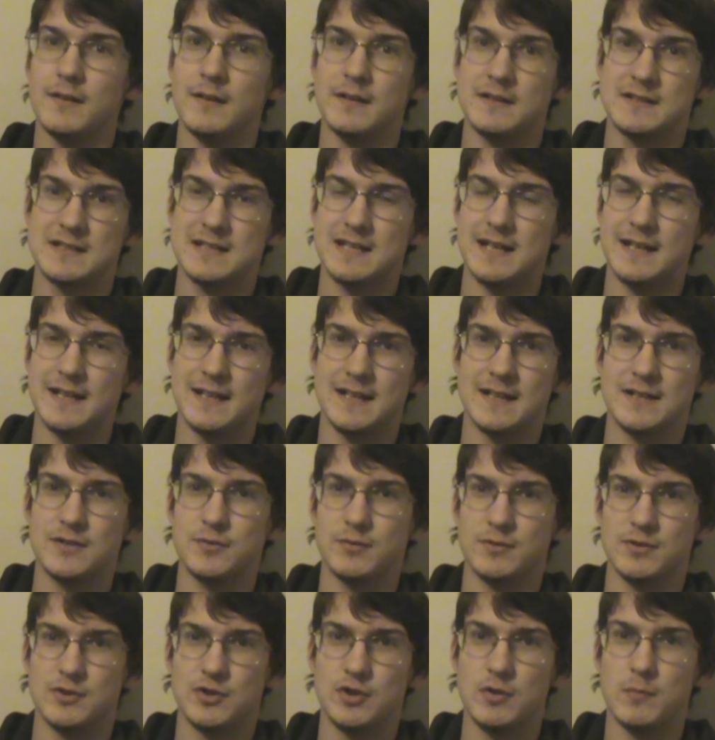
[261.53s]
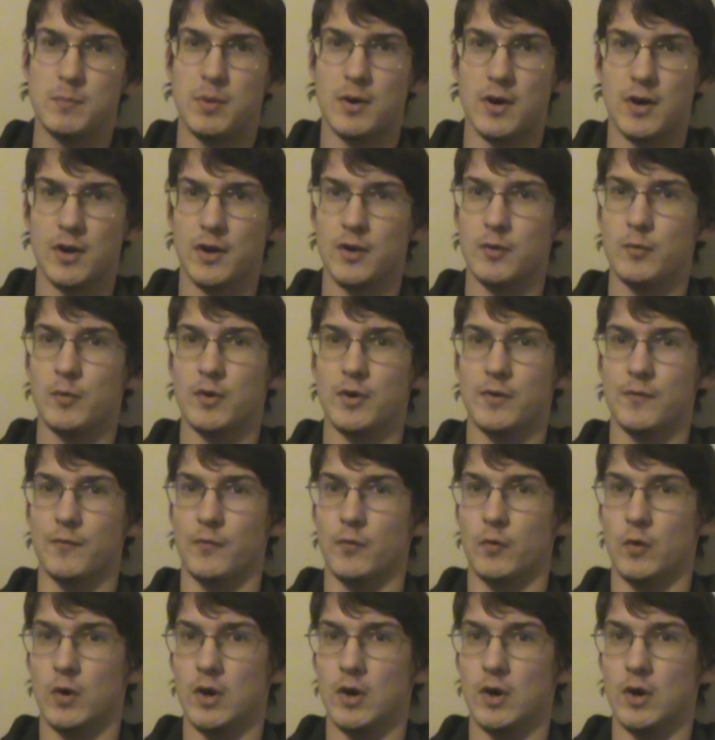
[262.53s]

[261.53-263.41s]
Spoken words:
extending it to a two-parter would have